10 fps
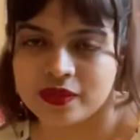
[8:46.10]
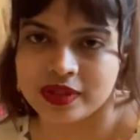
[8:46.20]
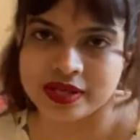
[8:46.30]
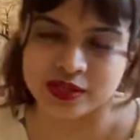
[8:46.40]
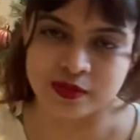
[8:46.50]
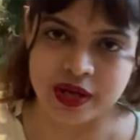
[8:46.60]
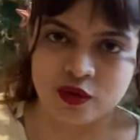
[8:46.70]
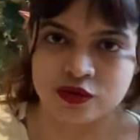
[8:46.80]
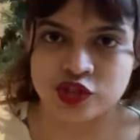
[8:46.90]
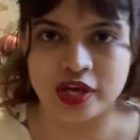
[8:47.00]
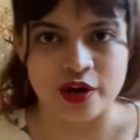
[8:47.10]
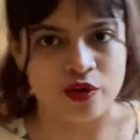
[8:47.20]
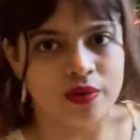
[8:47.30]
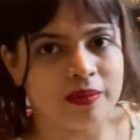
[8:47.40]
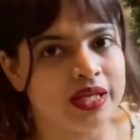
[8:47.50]
There's my own shadow
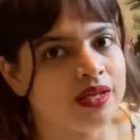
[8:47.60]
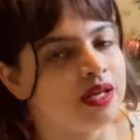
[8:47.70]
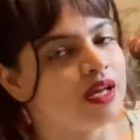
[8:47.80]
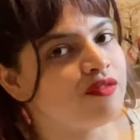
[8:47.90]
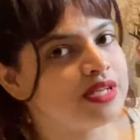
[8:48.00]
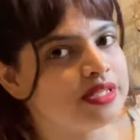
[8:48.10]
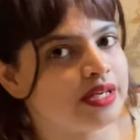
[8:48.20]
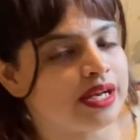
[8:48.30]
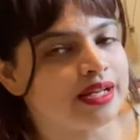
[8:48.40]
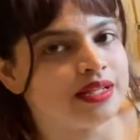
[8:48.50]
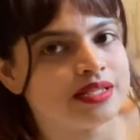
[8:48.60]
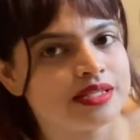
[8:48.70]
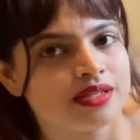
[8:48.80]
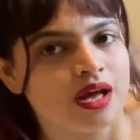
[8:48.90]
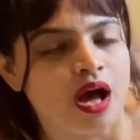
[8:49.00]
on me. If I sit like
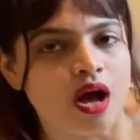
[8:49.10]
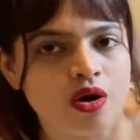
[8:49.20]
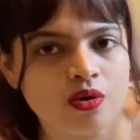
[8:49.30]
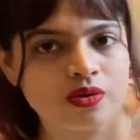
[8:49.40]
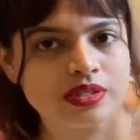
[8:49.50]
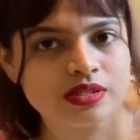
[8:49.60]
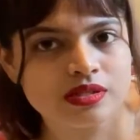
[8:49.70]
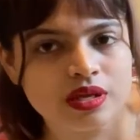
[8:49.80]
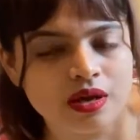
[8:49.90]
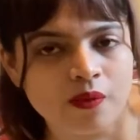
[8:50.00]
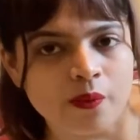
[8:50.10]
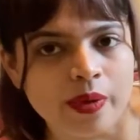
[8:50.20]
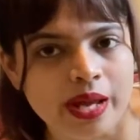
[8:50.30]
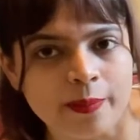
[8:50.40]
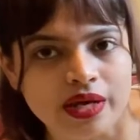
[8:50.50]
this, oh, it's
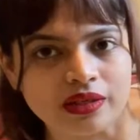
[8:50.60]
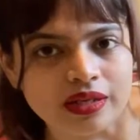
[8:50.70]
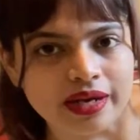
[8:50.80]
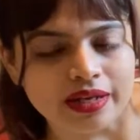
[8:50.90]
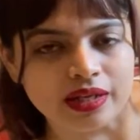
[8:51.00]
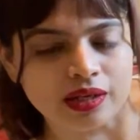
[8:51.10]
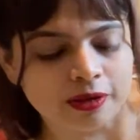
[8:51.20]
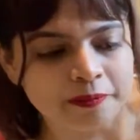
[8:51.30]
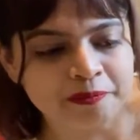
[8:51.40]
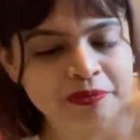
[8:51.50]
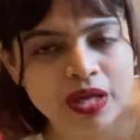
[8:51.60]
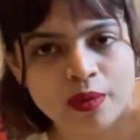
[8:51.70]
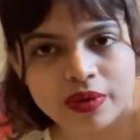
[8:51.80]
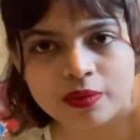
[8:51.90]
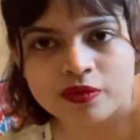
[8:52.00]
way better lighting here.
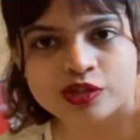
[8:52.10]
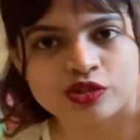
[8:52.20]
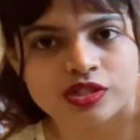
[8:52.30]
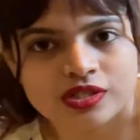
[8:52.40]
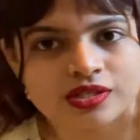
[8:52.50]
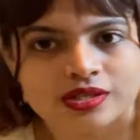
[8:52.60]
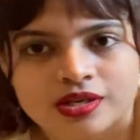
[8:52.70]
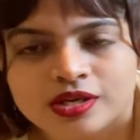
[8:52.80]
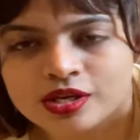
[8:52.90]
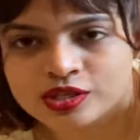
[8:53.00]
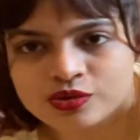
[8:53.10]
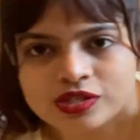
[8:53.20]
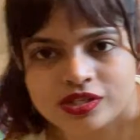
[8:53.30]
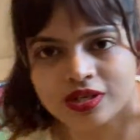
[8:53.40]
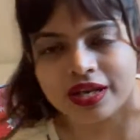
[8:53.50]
Maybe we should just
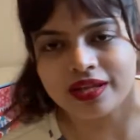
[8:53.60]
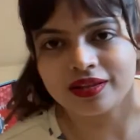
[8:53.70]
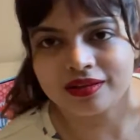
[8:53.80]
switch it like.